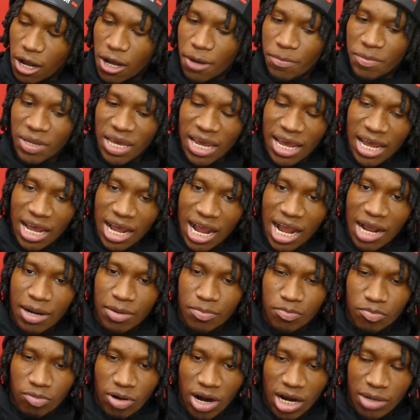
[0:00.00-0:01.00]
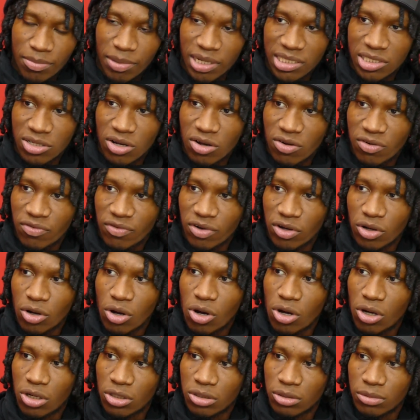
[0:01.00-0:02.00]
I pride myself a
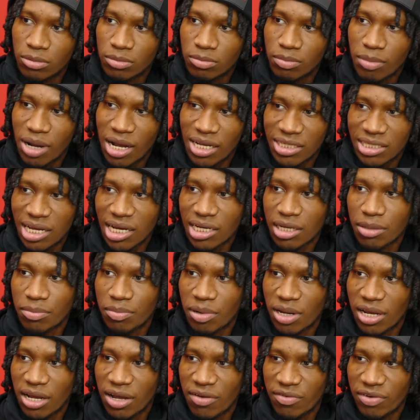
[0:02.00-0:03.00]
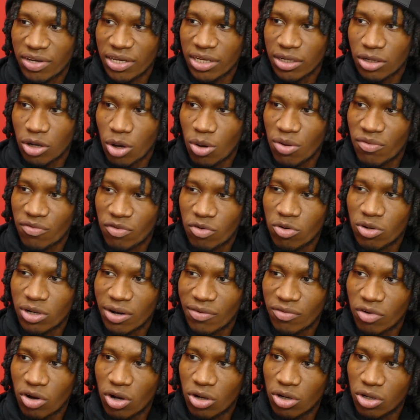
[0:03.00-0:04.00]
lot on my attacking play. I think going forward,
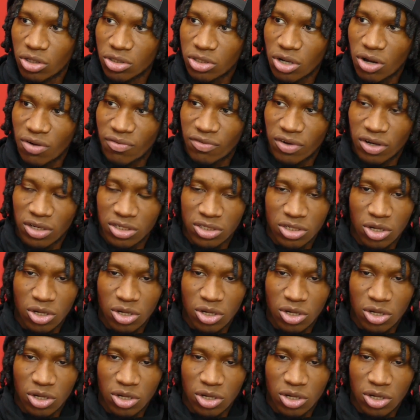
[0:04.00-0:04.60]
I've got a lot to offer.